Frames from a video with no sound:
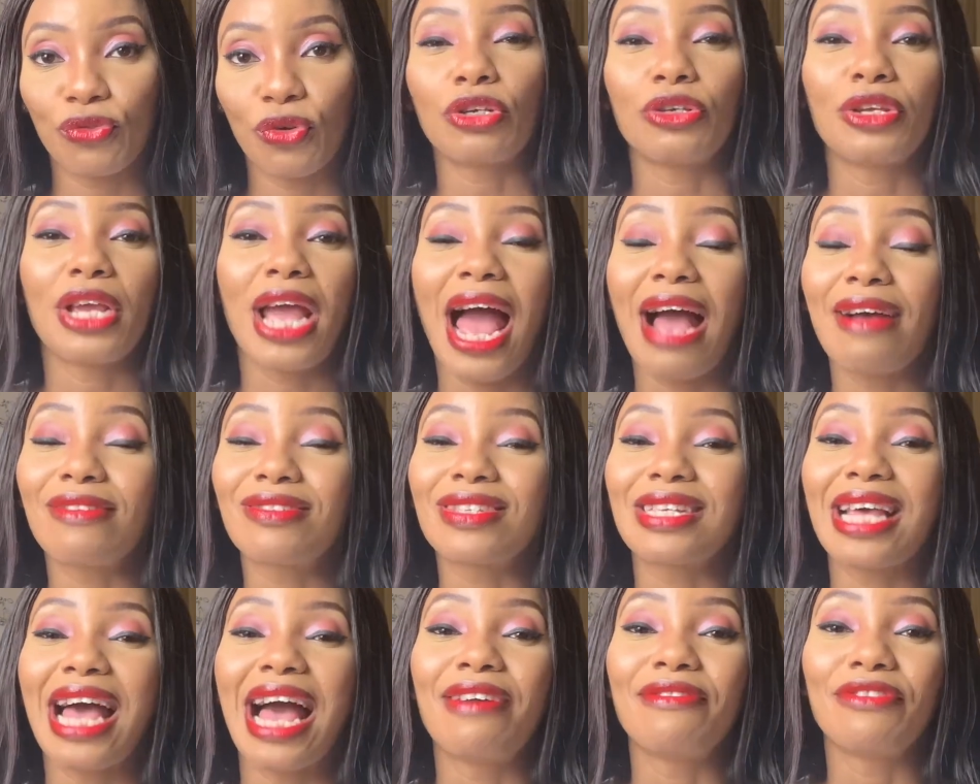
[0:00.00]
So you
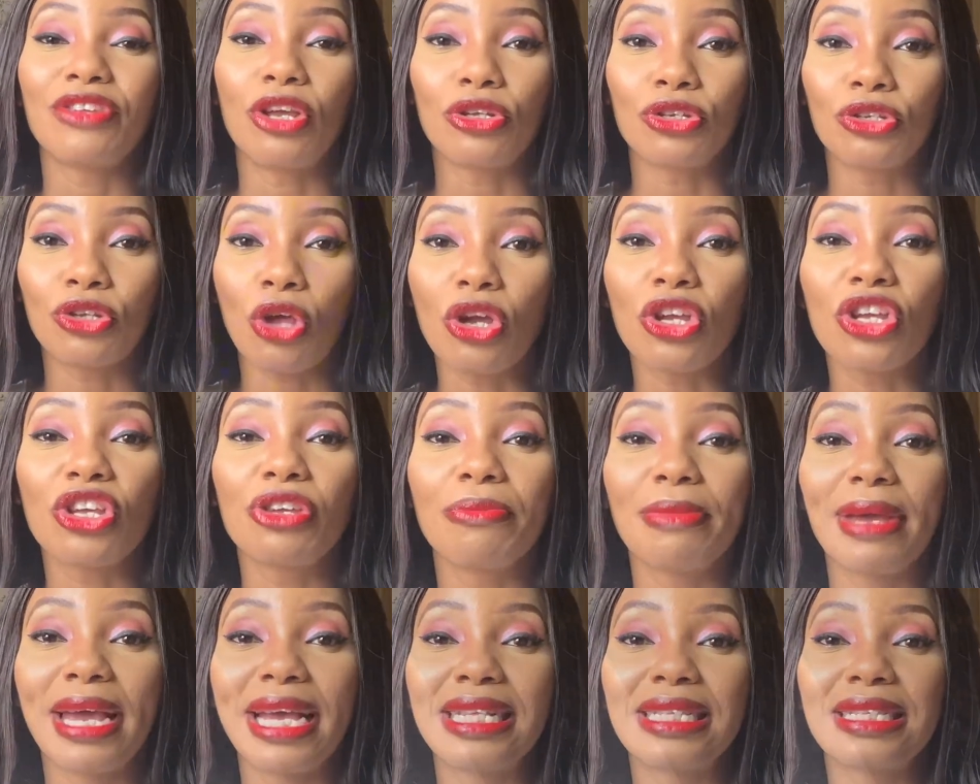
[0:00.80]
have to have your
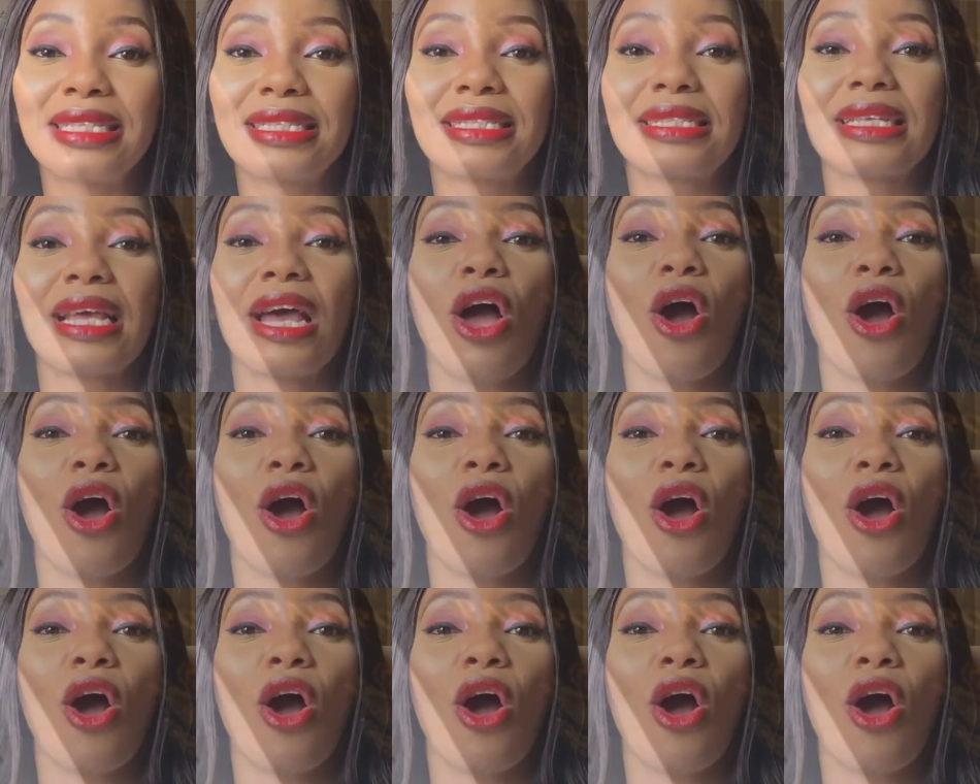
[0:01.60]
documents